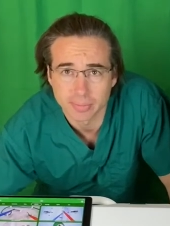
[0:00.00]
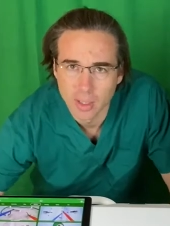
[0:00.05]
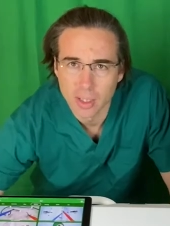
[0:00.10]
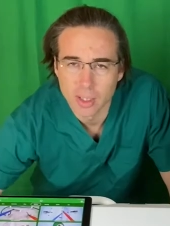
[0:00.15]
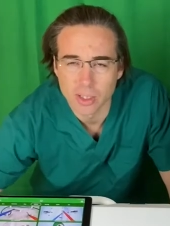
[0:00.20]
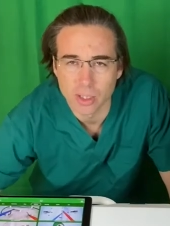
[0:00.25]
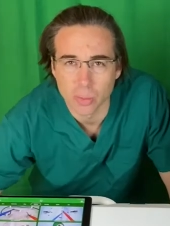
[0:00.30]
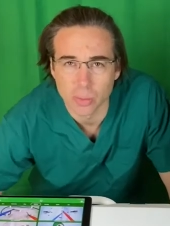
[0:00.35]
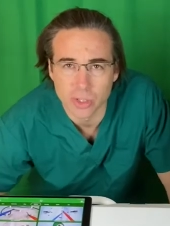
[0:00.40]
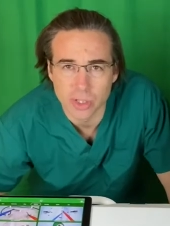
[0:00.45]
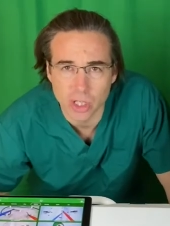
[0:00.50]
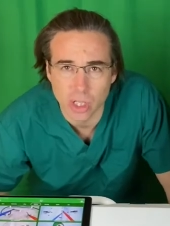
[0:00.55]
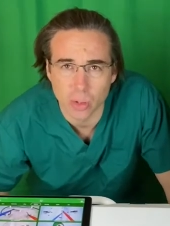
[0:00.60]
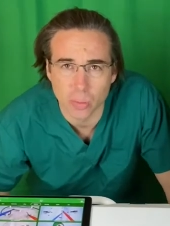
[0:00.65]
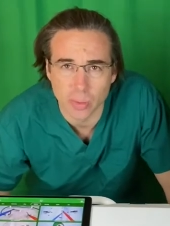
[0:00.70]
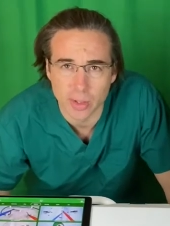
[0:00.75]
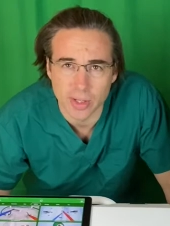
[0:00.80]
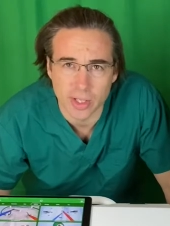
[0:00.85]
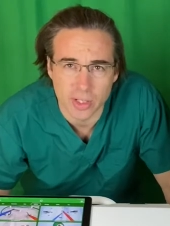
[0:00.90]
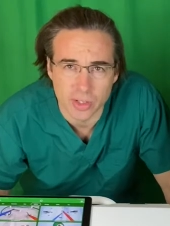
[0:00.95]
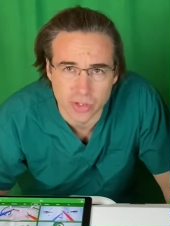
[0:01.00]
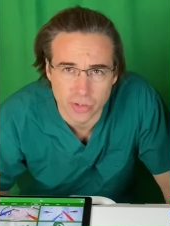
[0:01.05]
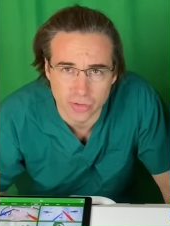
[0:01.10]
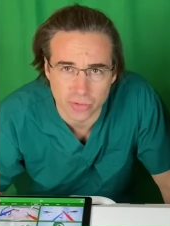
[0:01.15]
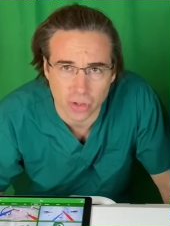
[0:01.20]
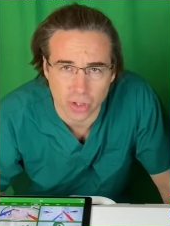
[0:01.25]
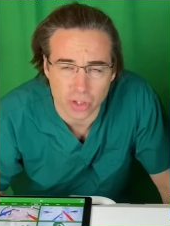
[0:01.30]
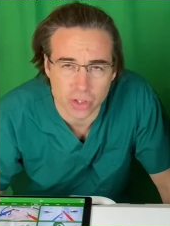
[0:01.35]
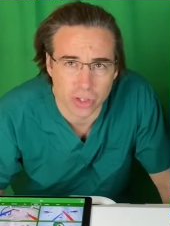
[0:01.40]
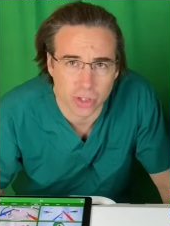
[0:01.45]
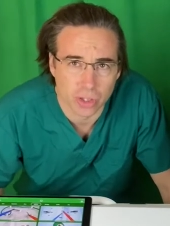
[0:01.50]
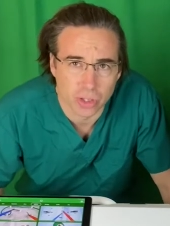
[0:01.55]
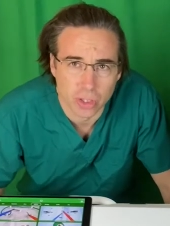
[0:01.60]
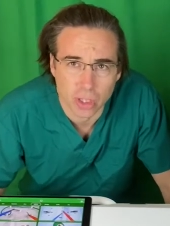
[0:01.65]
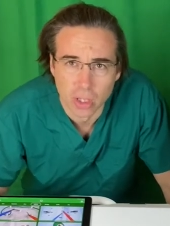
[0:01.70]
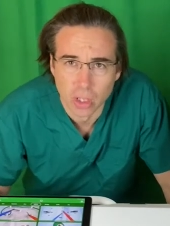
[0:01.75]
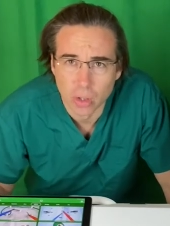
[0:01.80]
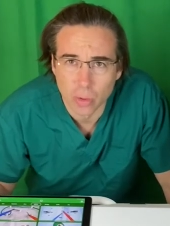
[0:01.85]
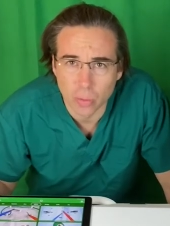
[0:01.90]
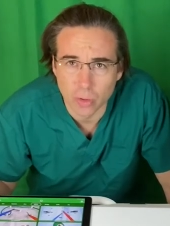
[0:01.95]
So we'll start with instruction.
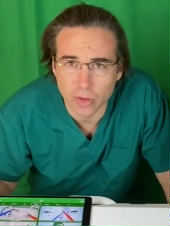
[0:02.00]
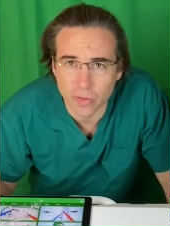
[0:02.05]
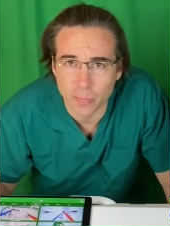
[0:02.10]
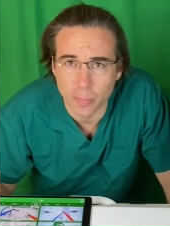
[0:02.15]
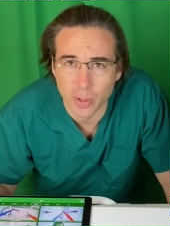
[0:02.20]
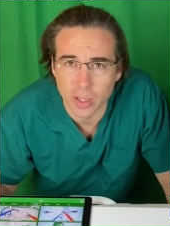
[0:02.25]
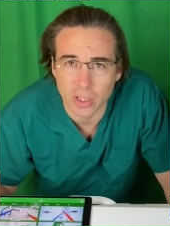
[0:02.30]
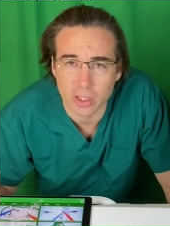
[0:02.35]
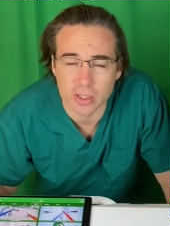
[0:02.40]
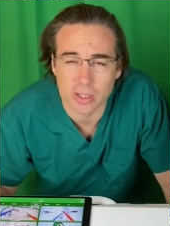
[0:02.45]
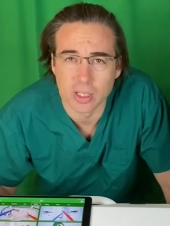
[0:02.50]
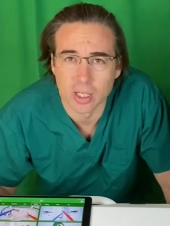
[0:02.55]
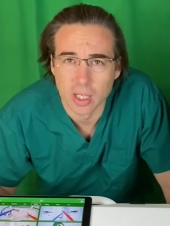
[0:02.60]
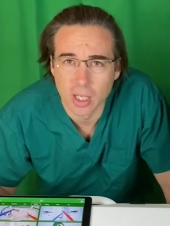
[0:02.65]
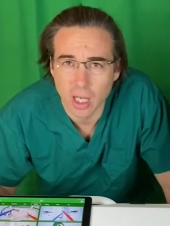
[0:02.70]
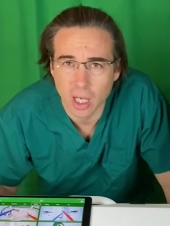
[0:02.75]
We've built